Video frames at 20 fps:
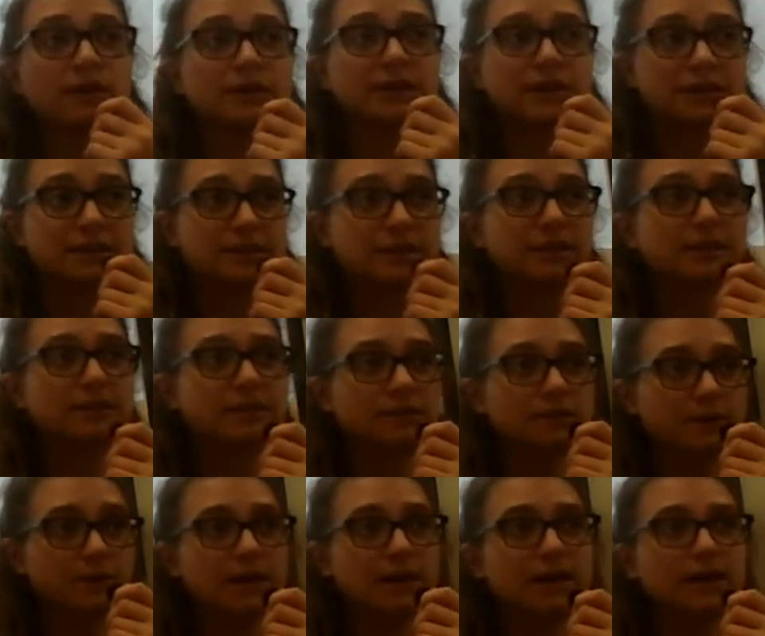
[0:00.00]
intestine,
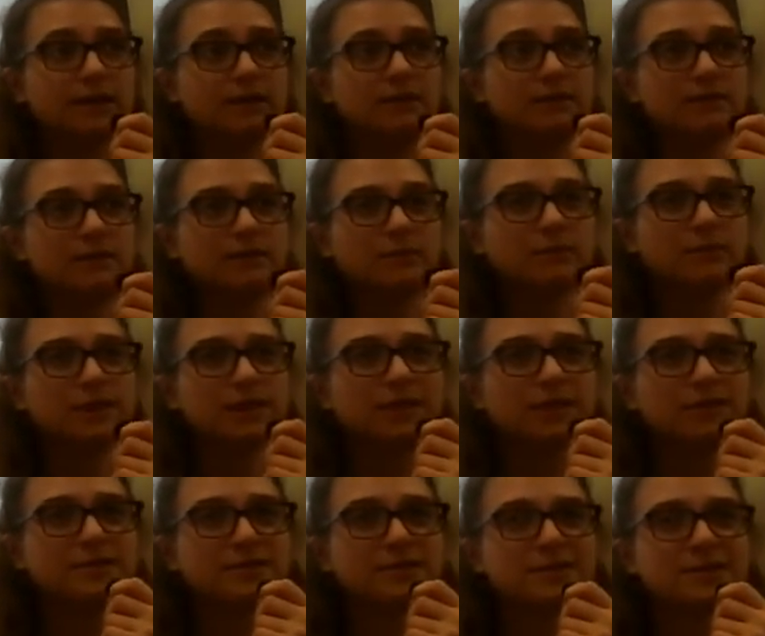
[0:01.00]
okay? What
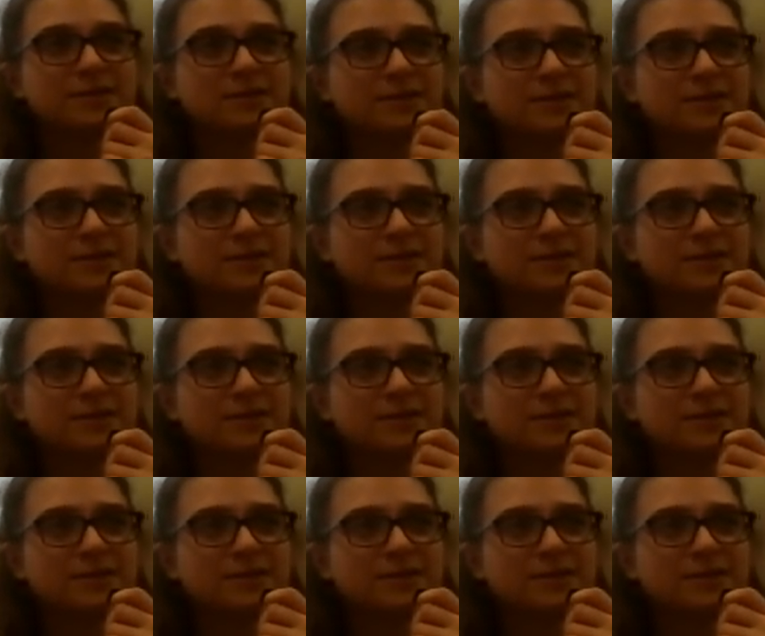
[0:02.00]
else?